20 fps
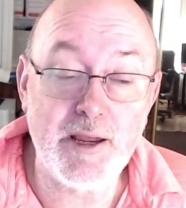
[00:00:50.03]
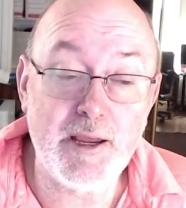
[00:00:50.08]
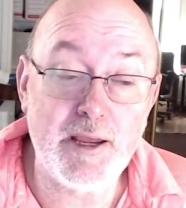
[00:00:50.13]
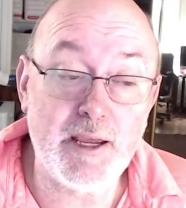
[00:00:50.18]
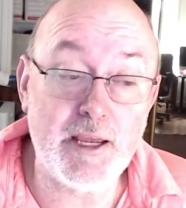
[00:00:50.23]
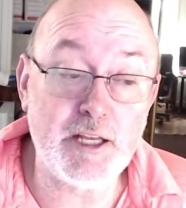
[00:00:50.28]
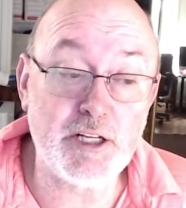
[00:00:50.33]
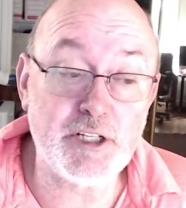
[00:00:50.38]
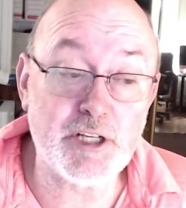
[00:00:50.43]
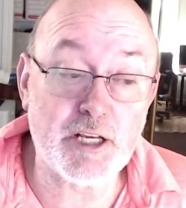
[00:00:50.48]

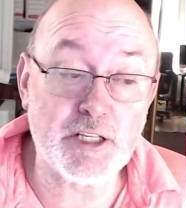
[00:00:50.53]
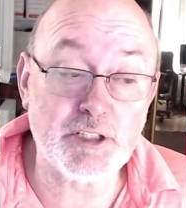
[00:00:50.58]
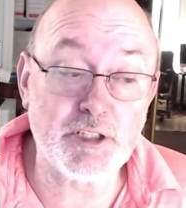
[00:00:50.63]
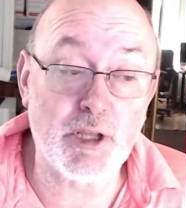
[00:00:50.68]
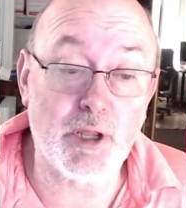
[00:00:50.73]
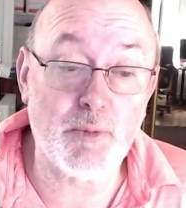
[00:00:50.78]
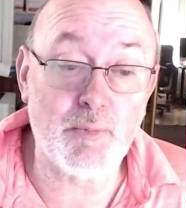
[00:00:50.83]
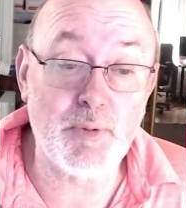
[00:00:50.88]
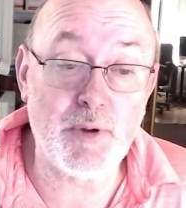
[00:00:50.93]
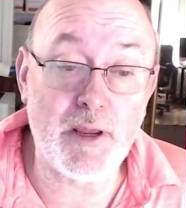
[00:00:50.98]
Each
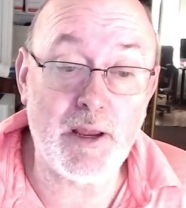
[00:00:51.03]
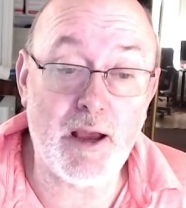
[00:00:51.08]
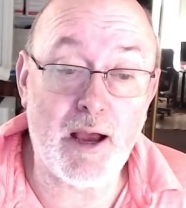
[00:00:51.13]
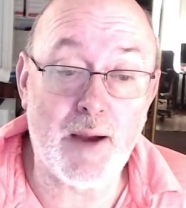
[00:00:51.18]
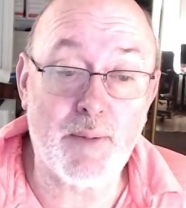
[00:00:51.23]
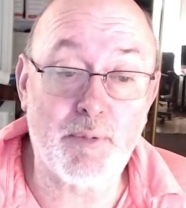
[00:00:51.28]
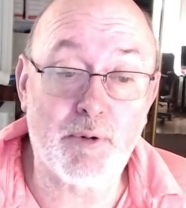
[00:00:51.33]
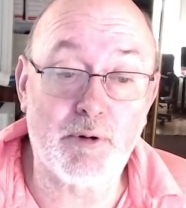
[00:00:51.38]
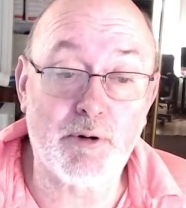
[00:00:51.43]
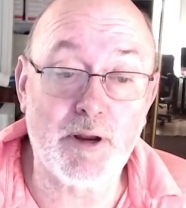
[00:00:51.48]
SLP
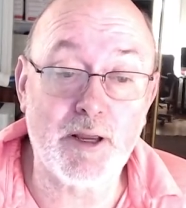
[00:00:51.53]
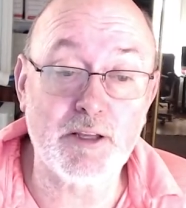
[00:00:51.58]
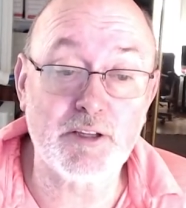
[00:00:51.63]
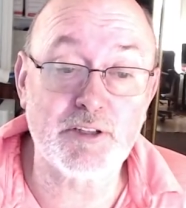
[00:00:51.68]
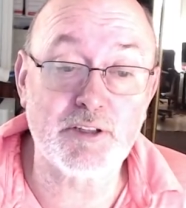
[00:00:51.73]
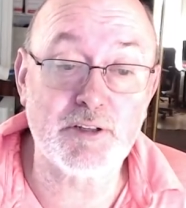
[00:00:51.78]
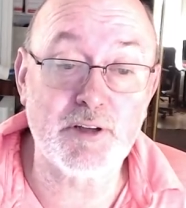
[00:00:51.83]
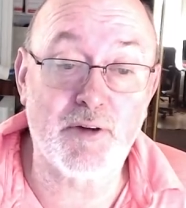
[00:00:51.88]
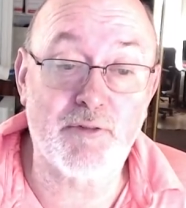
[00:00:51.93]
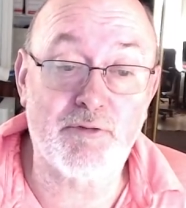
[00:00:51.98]
operates
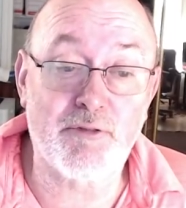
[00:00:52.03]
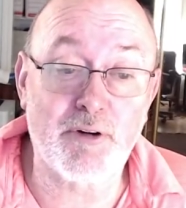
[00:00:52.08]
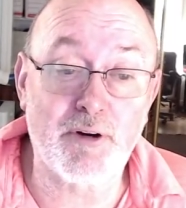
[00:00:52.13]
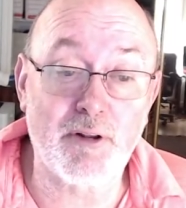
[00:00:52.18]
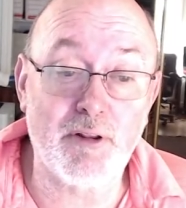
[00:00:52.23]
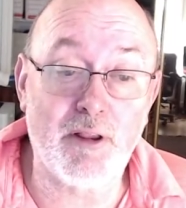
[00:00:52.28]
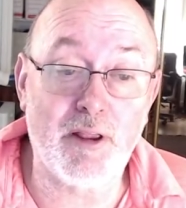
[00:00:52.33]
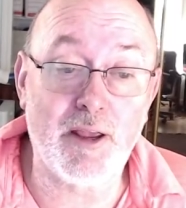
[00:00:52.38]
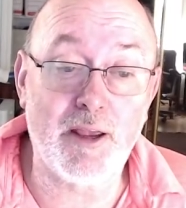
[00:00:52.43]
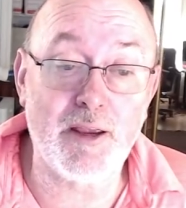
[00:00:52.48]

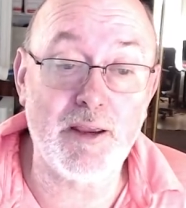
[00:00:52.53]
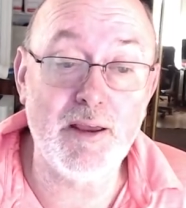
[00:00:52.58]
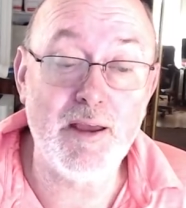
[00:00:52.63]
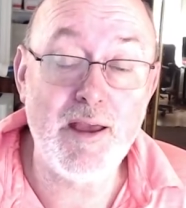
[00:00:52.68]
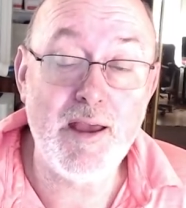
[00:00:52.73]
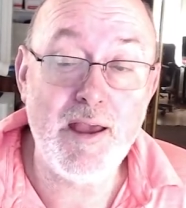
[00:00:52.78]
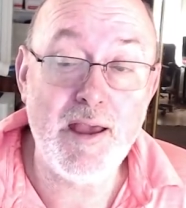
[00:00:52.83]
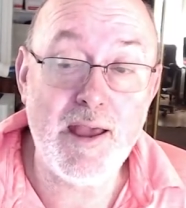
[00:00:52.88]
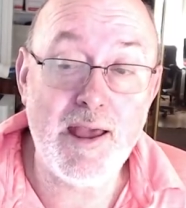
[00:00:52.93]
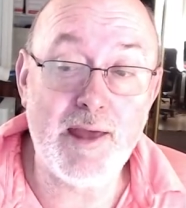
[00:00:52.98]
differently,
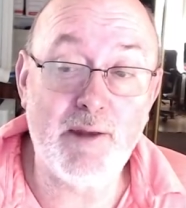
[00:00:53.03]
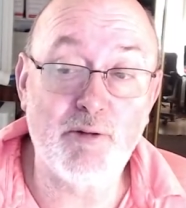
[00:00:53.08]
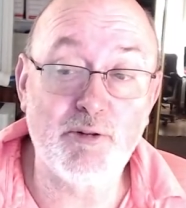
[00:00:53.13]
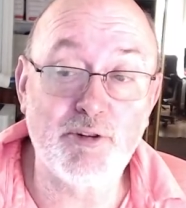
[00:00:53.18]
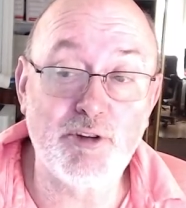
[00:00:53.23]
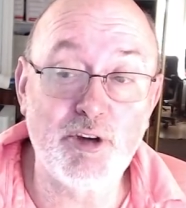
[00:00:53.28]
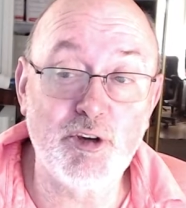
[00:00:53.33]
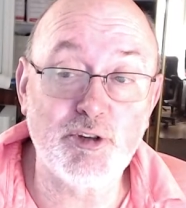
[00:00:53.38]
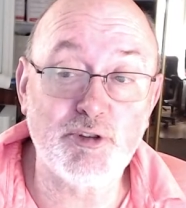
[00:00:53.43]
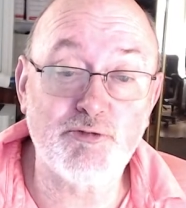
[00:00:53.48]
and it
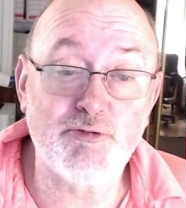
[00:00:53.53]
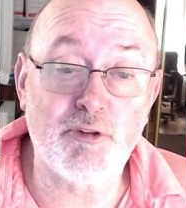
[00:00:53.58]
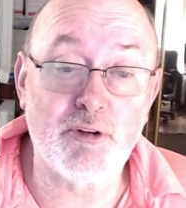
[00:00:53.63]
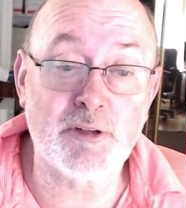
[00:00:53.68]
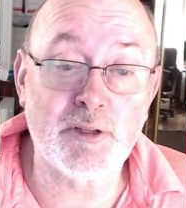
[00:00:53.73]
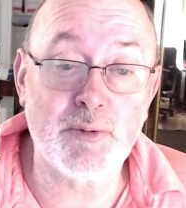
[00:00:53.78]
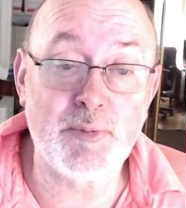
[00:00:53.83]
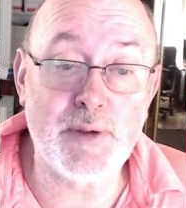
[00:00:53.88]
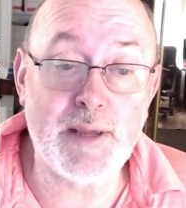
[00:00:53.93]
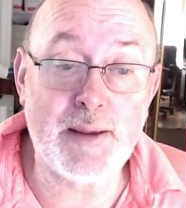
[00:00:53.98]
was useful
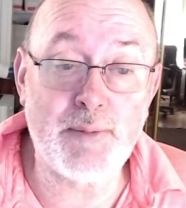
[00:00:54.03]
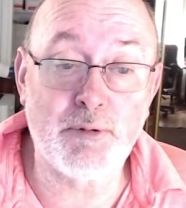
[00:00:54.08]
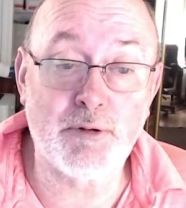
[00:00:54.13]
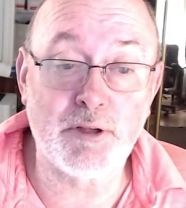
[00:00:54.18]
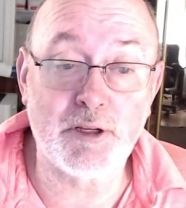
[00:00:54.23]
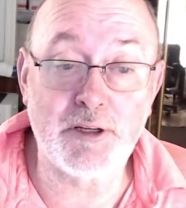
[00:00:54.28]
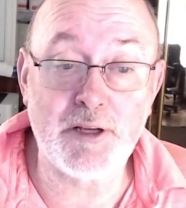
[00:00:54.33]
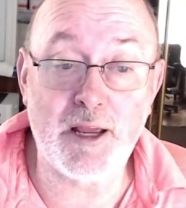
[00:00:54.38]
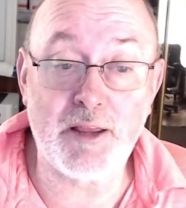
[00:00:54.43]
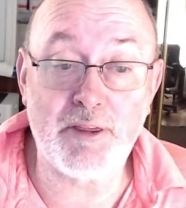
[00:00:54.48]
to be able to
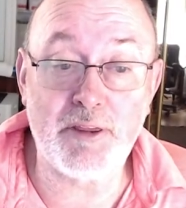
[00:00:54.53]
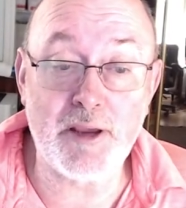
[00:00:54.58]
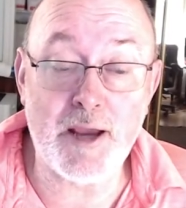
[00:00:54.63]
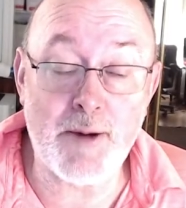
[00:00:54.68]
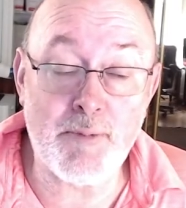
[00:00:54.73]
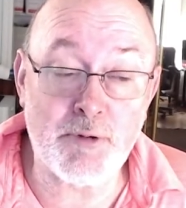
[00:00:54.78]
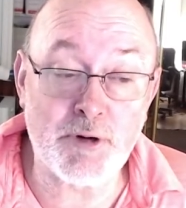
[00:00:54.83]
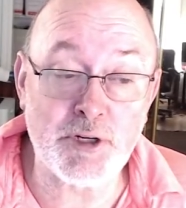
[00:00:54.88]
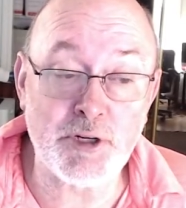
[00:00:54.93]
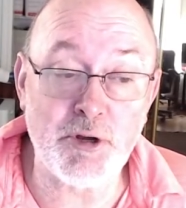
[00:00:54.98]
take the
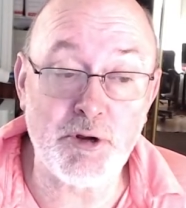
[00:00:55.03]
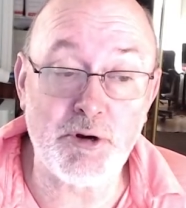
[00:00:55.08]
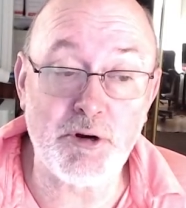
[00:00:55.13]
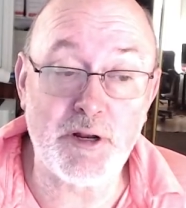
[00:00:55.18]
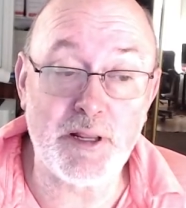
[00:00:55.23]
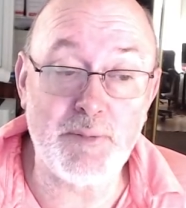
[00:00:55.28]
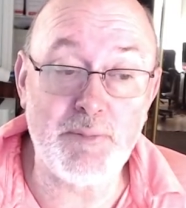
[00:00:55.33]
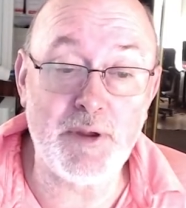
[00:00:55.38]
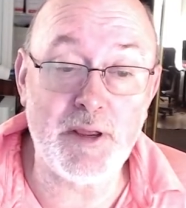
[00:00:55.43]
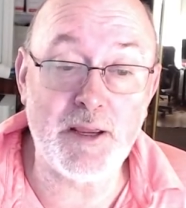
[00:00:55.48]
opportunity,
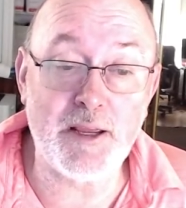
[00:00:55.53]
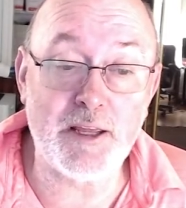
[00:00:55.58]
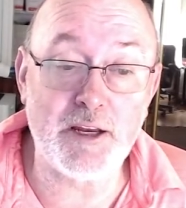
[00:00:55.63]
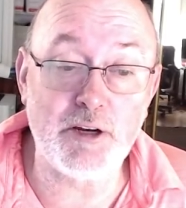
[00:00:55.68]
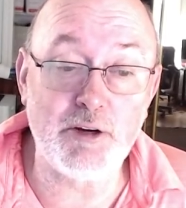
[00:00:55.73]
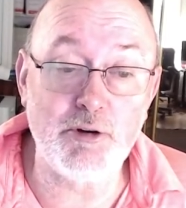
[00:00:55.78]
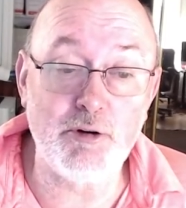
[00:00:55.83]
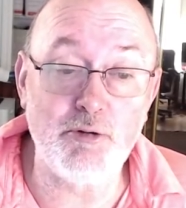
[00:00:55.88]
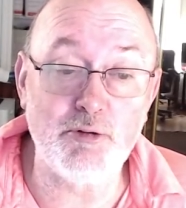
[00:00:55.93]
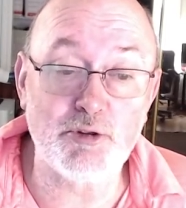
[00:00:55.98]
being at a
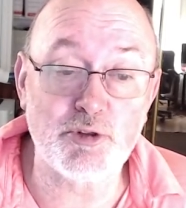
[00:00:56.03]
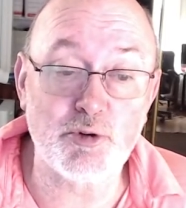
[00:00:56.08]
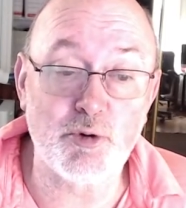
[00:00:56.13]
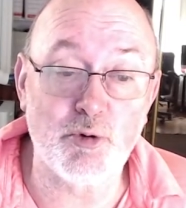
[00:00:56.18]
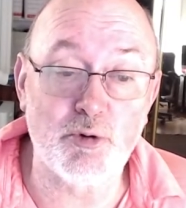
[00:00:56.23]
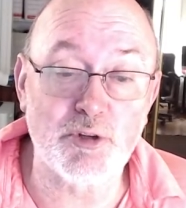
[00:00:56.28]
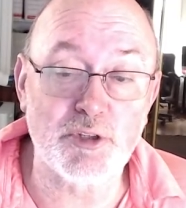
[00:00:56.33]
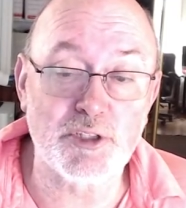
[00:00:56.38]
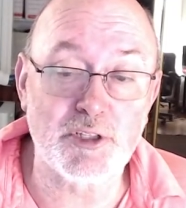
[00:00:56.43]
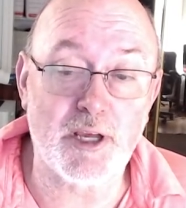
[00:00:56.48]
new
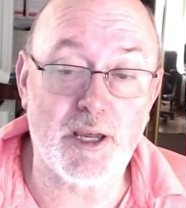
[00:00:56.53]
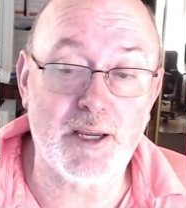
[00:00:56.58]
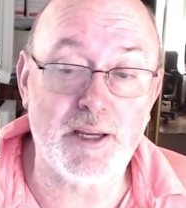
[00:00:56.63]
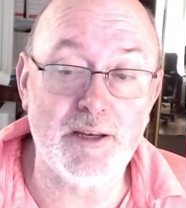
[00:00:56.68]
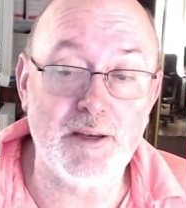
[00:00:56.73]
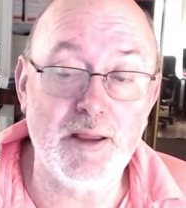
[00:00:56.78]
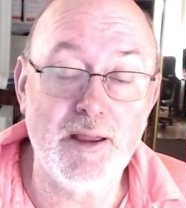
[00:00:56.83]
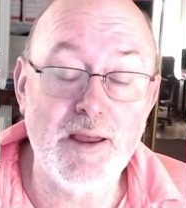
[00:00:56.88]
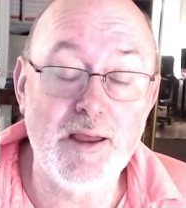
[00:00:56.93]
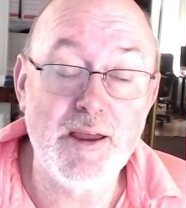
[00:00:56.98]
school site,
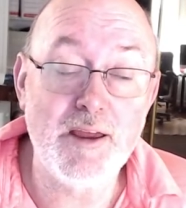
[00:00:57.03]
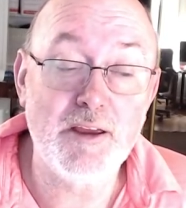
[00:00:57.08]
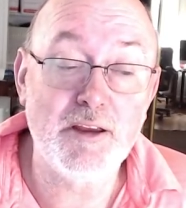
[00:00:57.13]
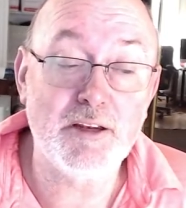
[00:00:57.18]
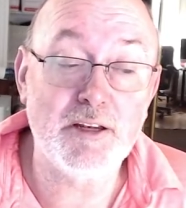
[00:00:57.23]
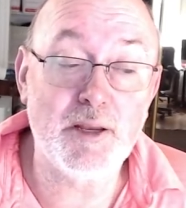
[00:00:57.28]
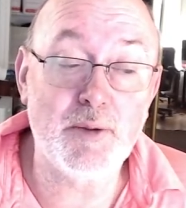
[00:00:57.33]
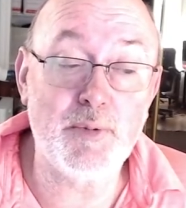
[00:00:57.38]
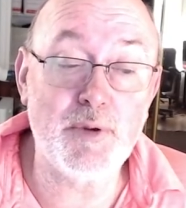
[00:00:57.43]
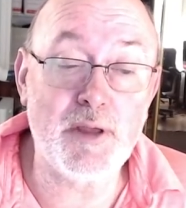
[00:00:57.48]

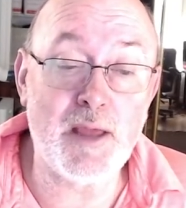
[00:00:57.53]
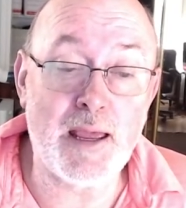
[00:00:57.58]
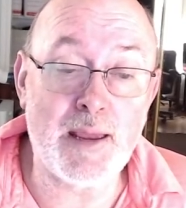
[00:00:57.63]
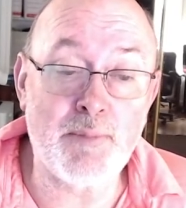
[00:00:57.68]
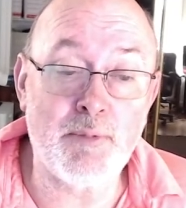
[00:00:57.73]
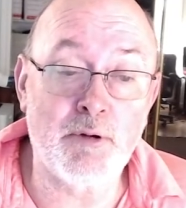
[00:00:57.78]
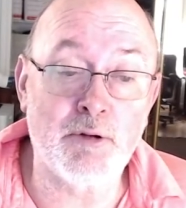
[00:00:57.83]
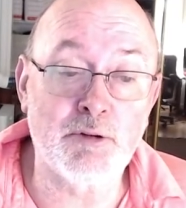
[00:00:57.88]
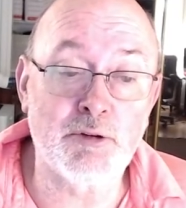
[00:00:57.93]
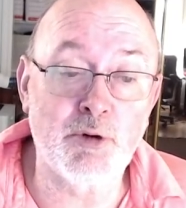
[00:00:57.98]
to be
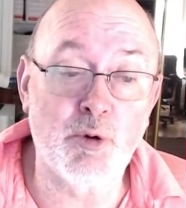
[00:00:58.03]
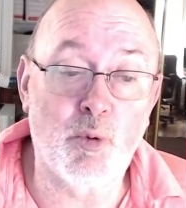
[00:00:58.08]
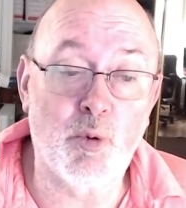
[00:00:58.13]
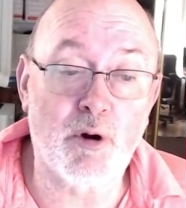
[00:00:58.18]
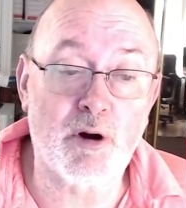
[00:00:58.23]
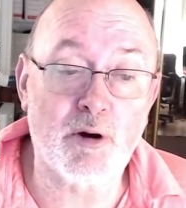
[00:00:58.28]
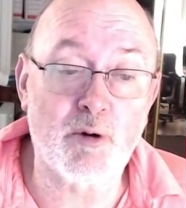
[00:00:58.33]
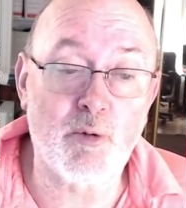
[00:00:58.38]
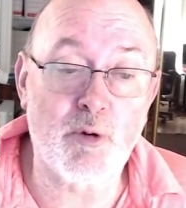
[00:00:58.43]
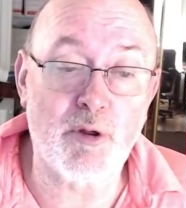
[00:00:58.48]
able to
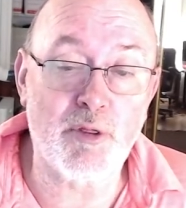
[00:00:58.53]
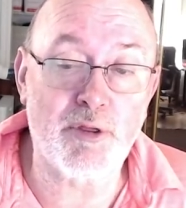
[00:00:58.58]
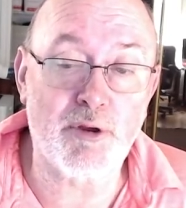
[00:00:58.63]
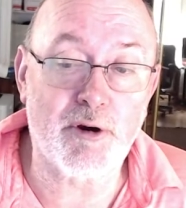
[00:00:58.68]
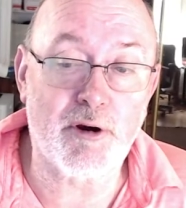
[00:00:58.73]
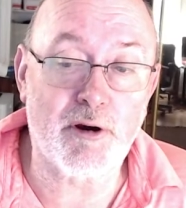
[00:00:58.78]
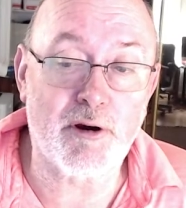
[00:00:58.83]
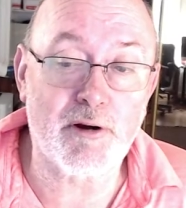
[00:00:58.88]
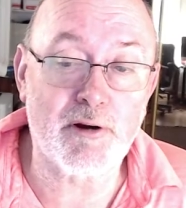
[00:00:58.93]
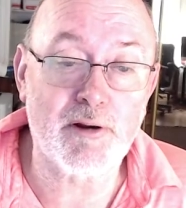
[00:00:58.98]
work with her.